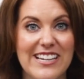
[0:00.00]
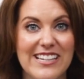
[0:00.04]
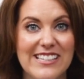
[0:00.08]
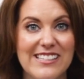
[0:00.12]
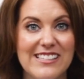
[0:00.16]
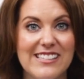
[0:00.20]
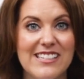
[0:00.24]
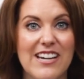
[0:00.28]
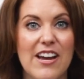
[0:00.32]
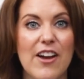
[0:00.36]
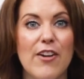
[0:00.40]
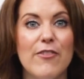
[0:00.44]

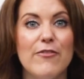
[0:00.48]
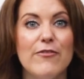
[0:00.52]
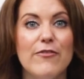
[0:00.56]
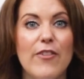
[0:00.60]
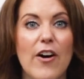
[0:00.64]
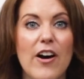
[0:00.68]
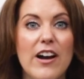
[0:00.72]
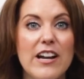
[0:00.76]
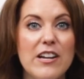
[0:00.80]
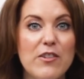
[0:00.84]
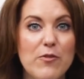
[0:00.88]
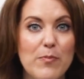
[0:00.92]
years,
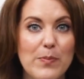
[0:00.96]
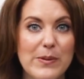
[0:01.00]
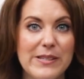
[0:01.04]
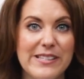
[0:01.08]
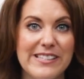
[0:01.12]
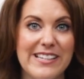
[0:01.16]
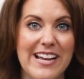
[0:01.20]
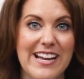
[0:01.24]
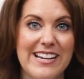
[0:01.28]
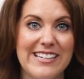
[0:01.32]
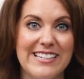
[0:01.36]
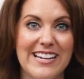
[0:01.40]
five
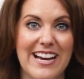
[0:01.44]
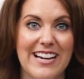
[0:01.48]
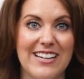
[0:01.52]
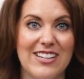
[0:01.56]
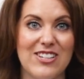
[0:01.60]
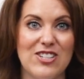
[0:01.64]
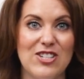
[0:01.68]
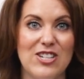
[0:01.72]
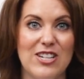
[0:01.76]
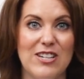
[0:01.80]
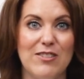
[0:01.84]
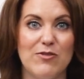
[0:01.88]
percent
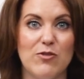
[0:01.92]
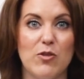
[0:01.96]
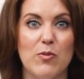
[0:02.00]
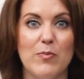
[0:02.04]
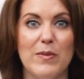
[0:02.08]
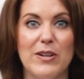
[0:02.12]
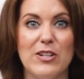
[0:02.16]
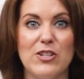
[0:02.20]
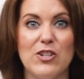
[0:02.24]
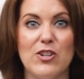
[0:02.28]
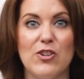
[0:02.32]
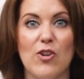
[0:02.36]
had achieved
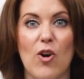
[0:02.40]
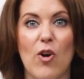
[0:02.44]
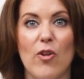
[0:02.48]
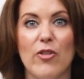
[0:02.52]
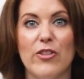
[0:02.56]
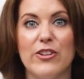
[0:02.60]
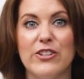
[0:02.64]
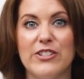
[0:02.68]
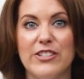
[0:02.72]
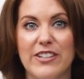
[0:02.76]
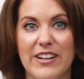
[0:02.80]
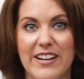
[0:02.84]
remission
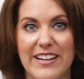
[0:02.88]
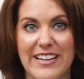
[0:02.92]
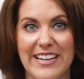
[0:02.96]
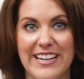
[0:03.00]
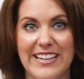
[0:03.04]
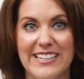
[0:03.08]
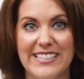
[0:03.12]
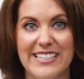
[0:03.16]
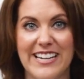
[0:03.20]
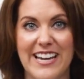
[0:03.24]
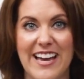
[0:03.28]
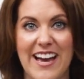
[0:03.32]
on the
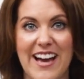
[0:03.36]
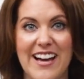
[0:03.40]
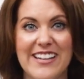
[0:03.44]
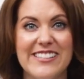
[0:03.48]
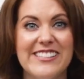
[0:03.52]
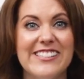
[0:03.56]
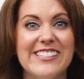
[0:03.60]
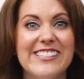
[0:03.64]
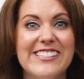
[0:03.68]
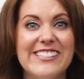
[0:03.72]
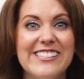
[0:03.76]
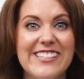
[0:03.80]
diet,
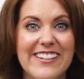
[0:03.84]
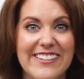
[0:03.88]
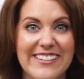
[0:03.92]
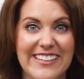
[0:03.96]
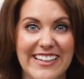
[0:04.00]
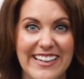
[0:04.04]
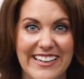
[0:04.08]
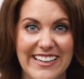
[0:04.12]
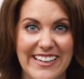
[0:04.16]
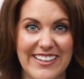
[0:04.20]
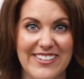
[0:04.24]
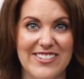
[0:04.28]
a
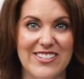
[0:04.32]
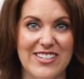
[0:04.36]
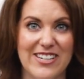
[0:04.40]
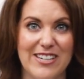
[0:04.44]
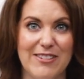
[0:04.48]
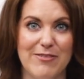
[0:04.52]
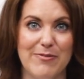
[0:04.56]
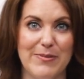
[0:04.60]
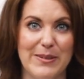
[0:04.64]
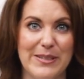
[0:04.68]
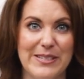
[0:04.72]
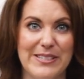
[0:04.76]
stunning
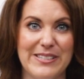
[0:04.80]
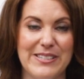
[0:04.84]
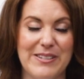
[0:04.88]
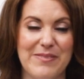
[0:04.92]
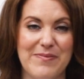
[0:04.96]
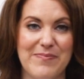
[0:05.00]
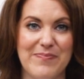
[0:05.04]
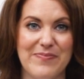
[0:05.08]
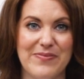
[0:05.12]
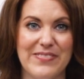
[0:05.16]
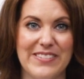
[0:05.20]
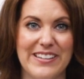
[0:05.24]
achievement.